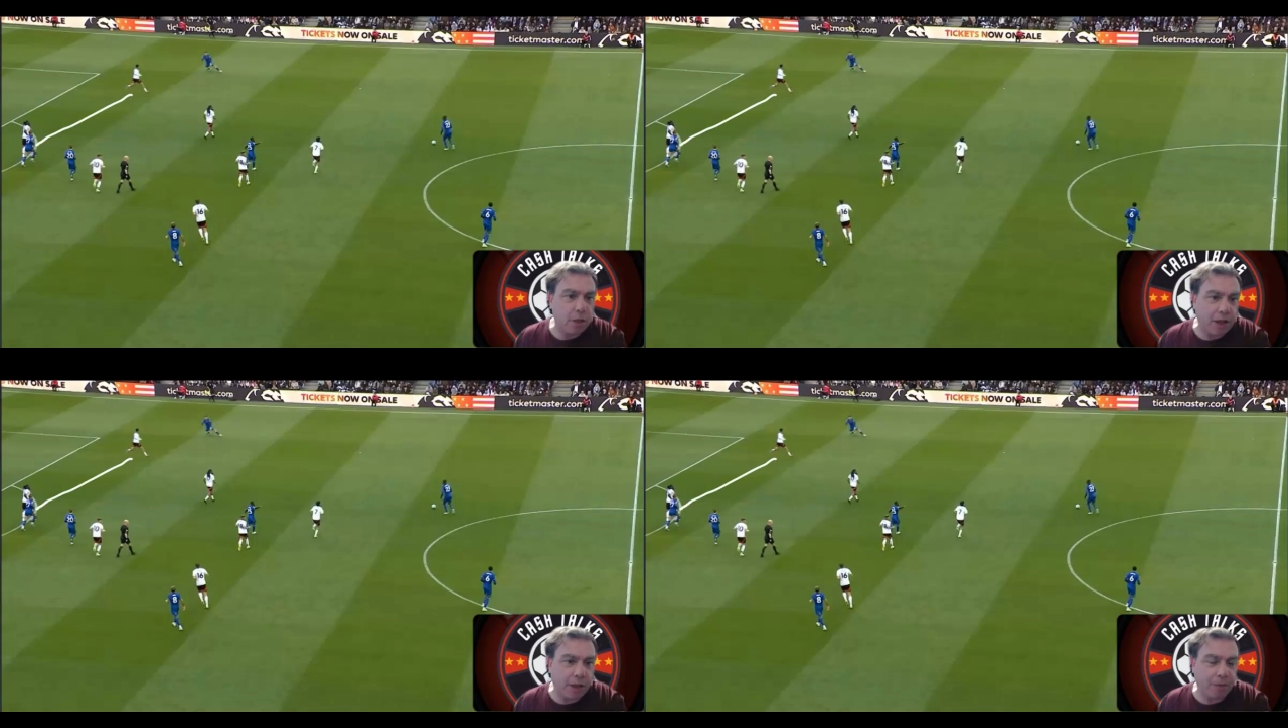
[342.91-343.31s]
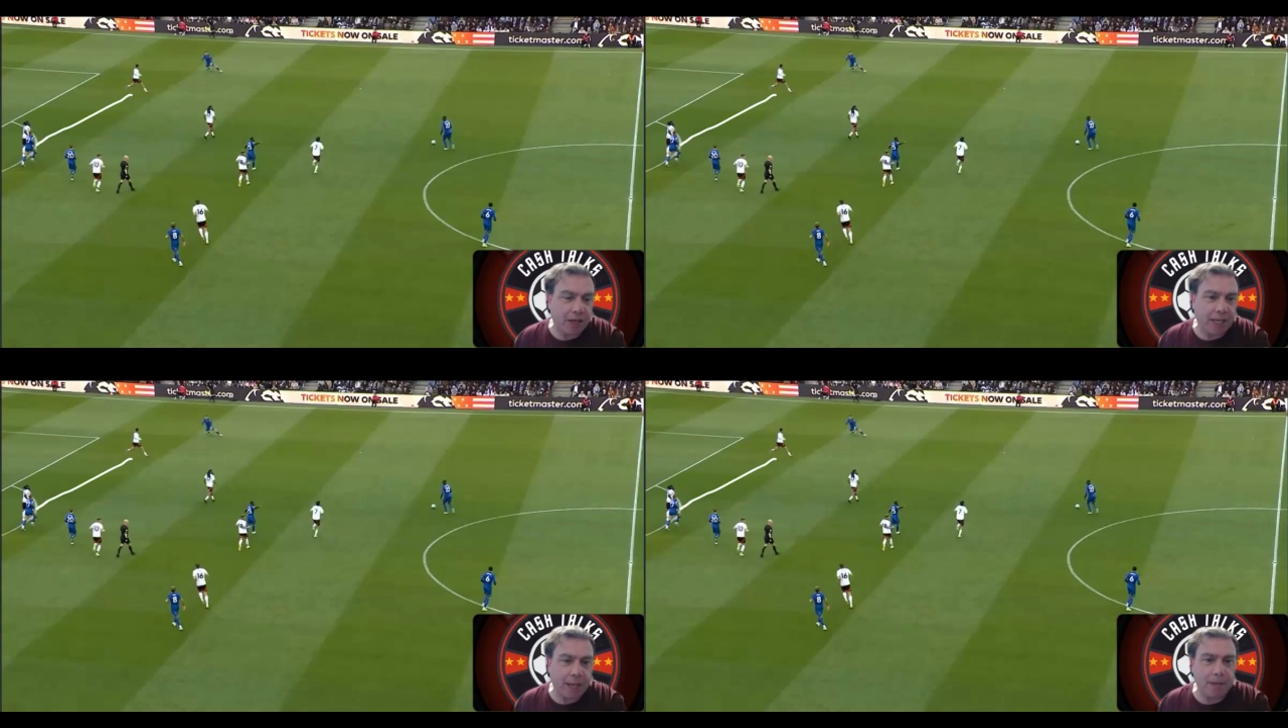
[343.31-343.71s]

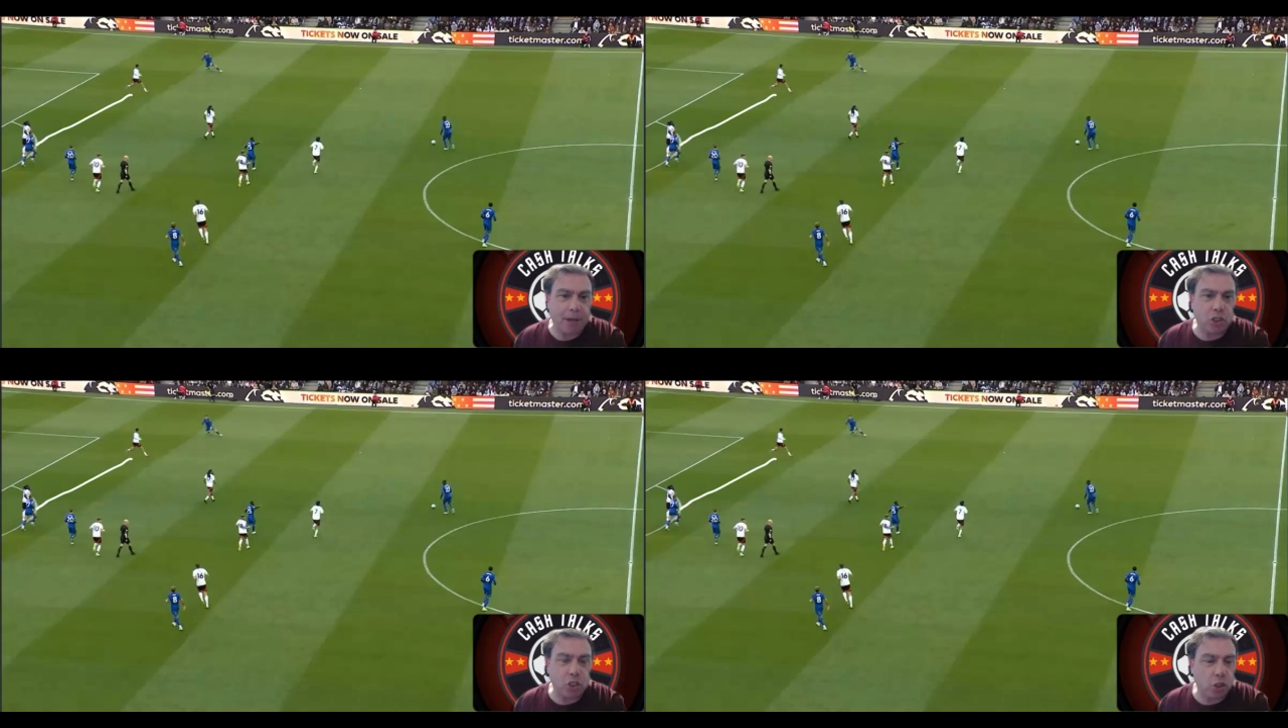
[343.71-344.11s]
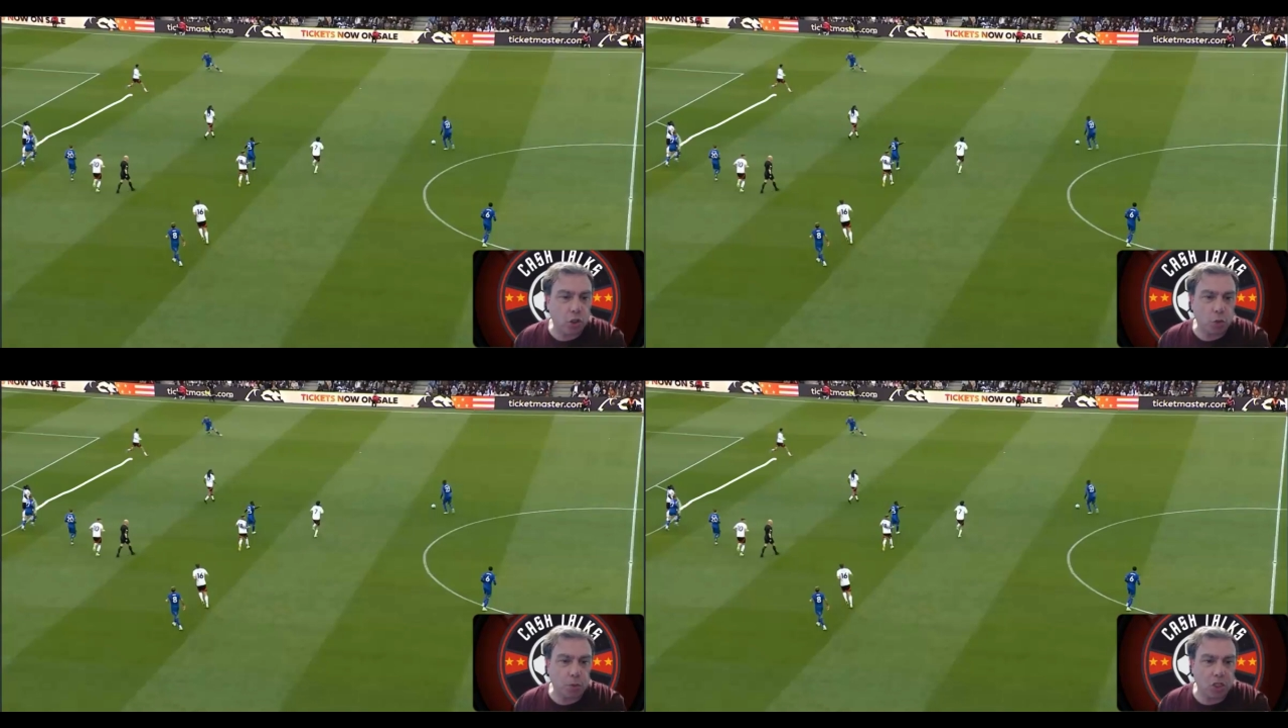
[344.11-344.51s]
That gap now is
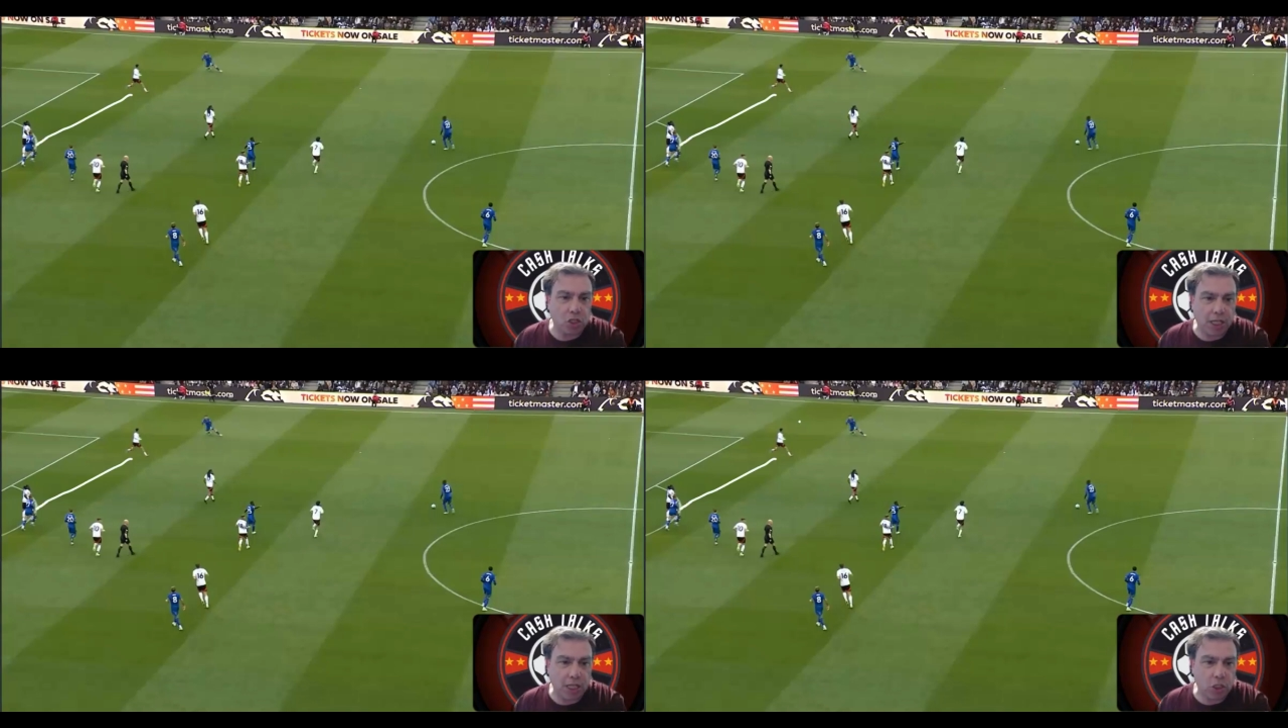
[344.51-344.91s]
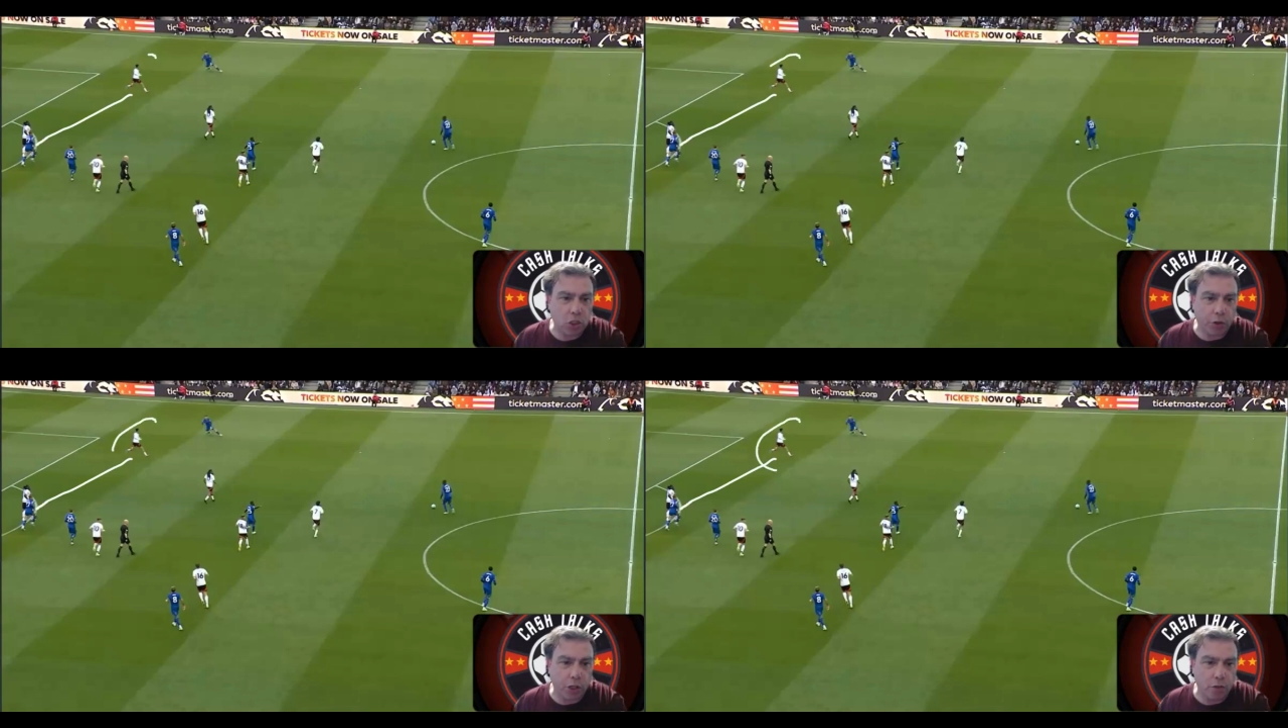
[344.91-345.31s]
huge because he's
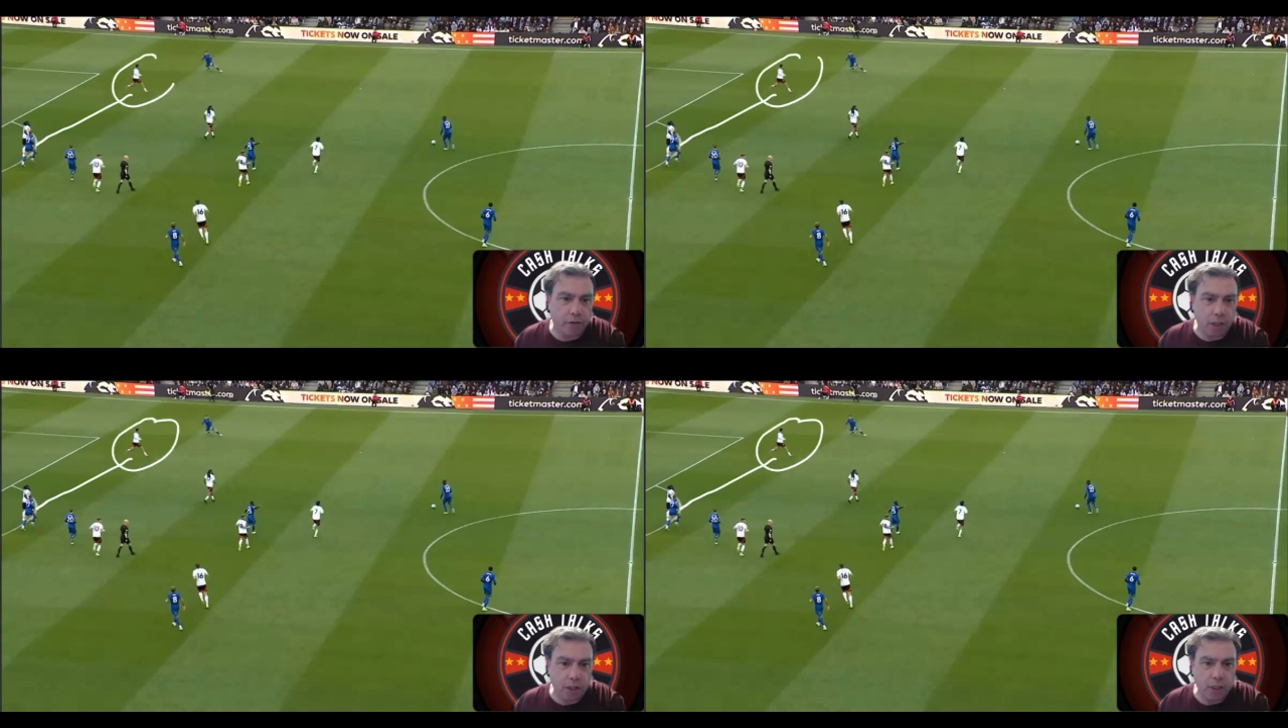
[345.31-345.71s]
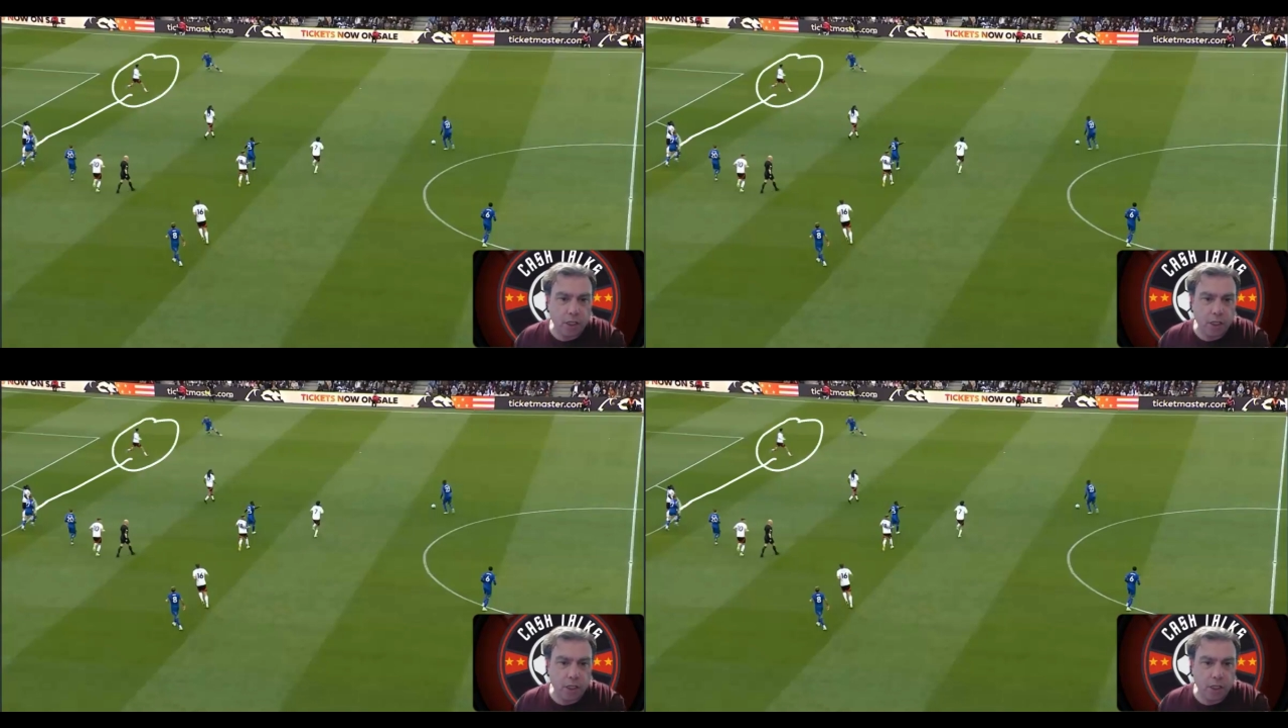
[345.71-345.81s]
gone over